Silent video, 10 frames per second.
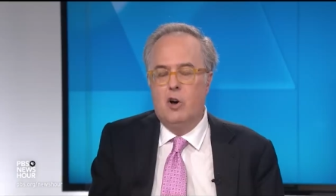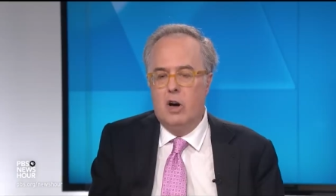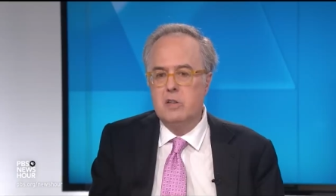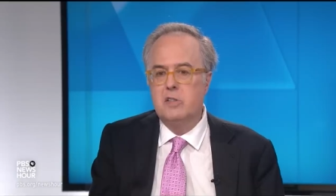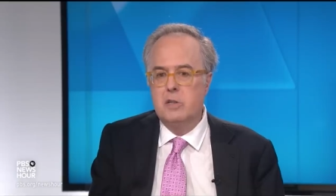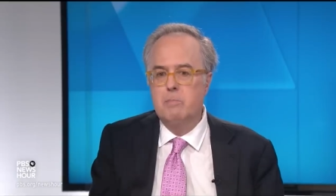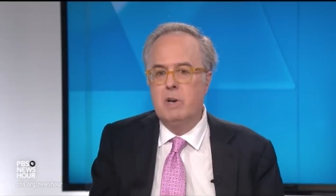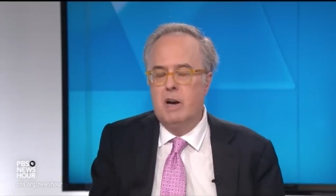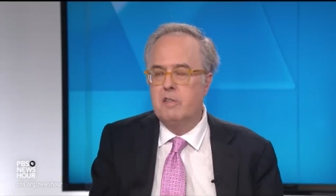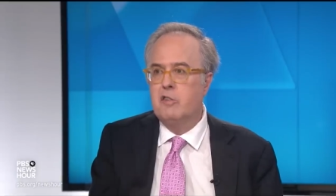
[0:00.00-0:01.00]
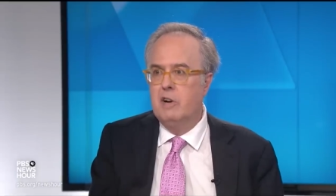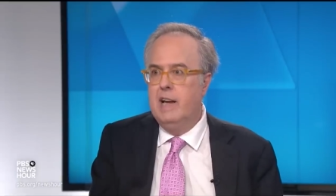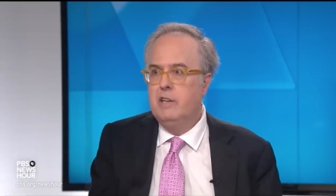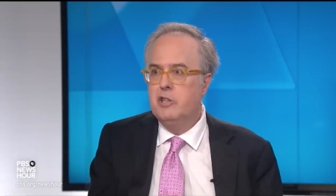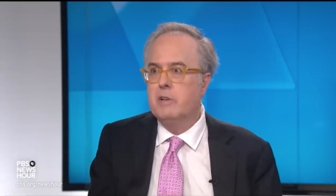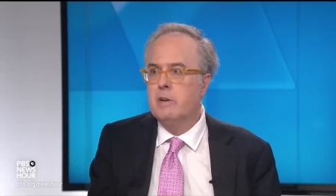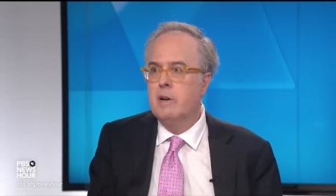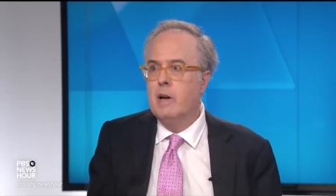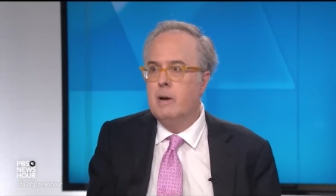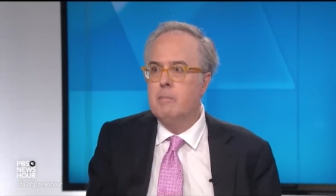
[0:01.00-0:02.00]
to cause some consternation.
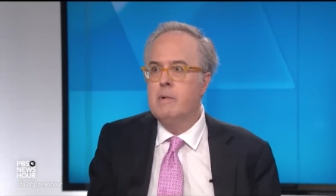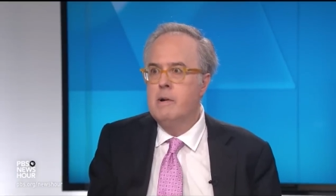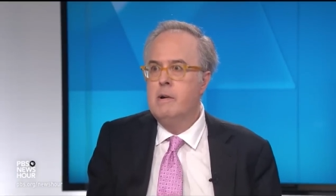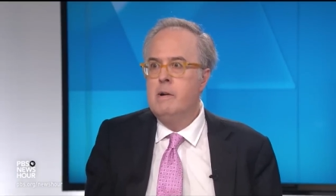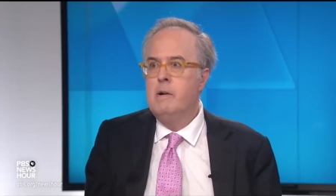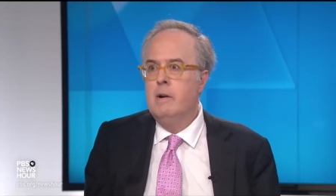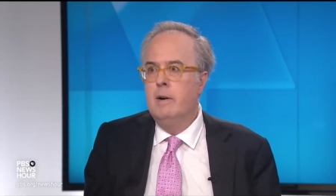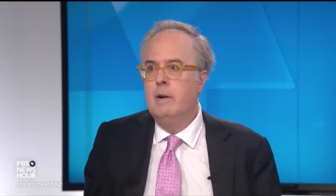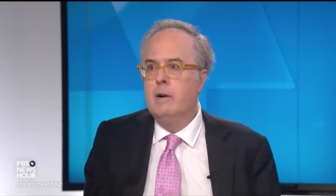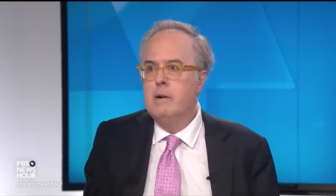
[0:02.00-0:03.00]
Um, what do you